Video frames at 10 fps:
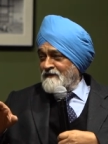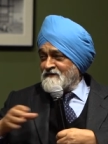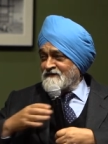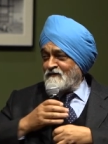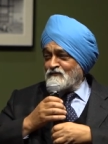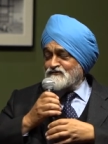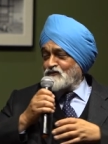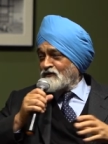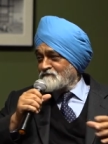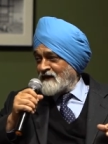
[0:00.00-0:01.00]
mean, that was
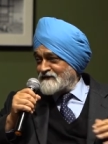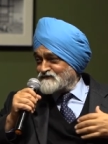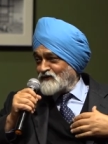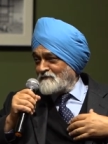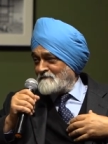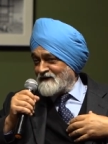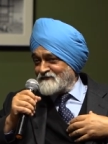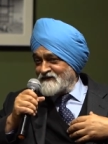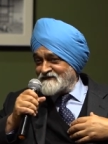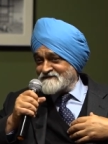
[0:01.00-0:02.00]
not my job, by the way,
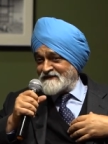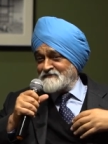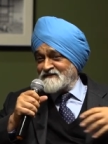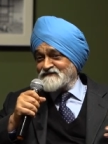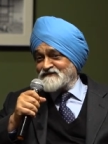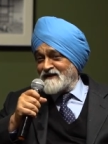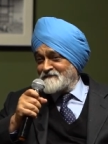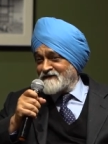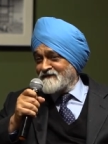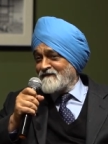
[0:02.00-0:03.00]
as deputy
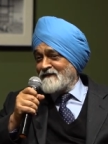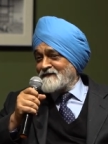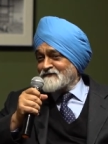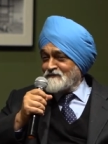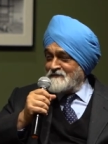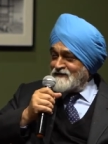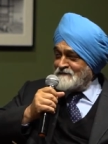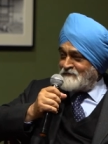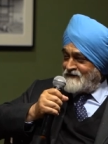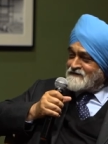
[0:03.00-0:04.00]
chairman, to be the
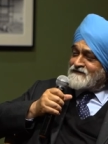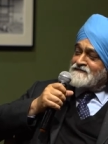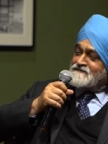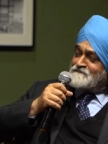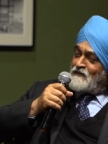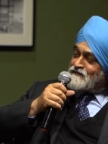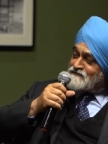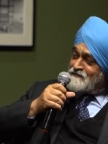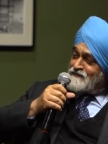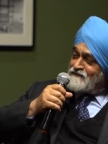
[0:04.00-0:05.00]
political
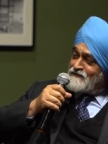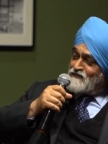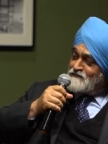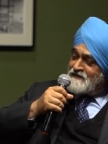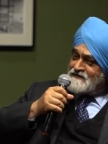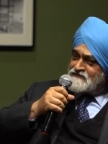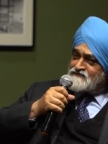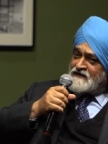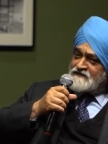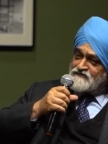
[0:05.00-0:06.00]
spokesman of the UPA
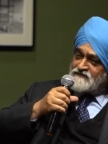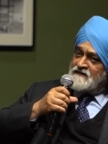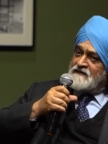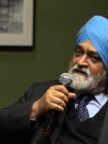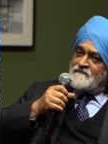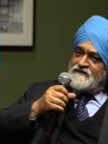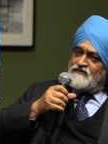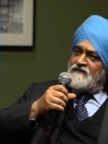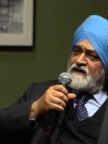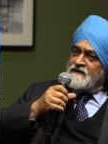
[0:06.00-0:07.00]
strategy. But, you know,
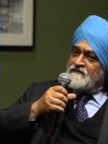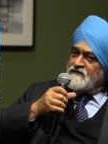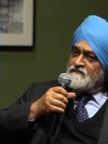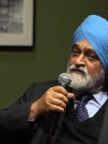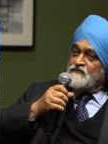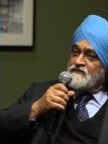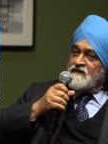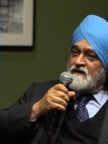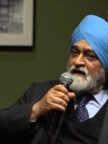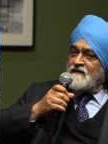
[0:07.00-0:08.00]
I agree with you that
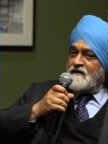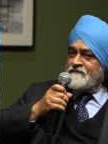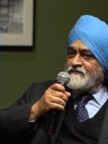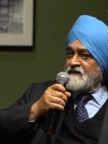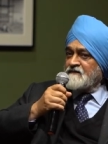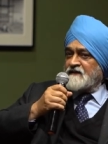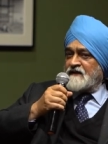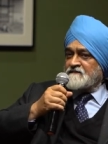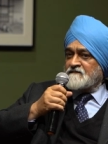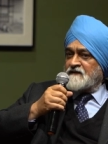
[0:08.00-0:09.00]
I think
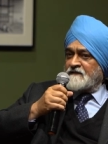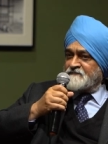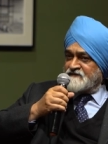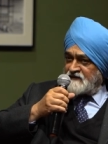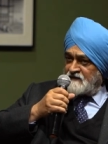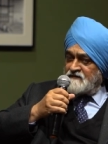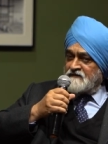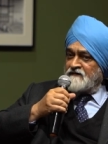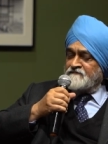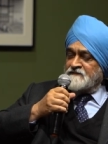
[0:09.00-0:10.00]
that that particular
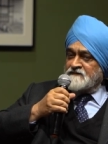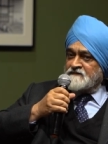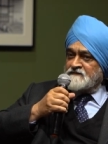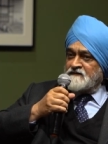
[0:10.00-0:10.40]
government